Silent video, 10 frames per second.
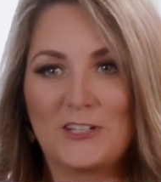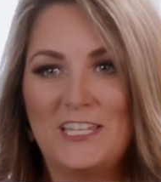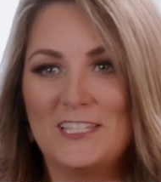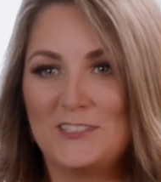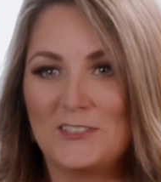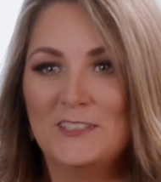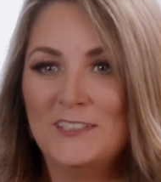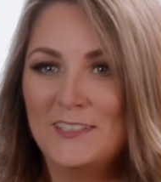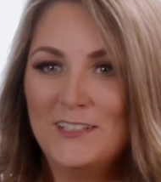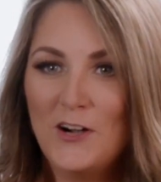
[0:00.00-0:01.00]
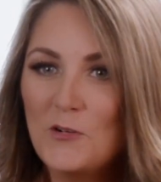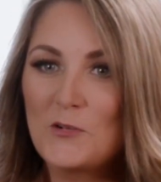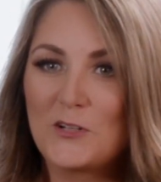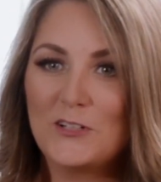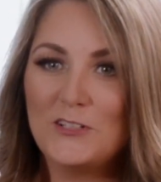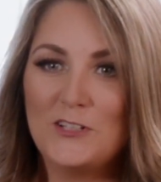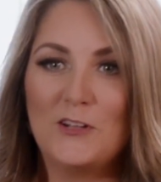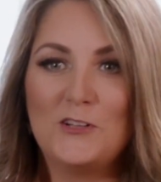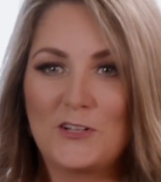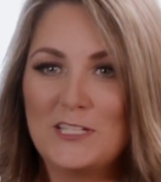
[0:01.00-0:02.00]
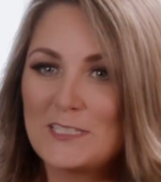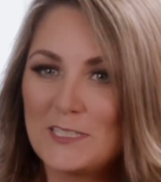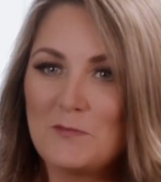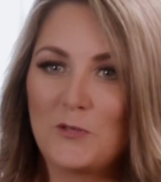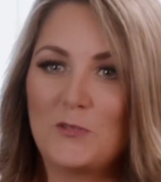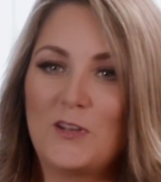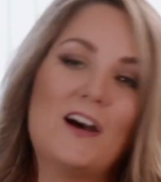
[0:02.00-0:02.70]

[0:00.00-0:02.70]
Your kids are older, your kids sleep through the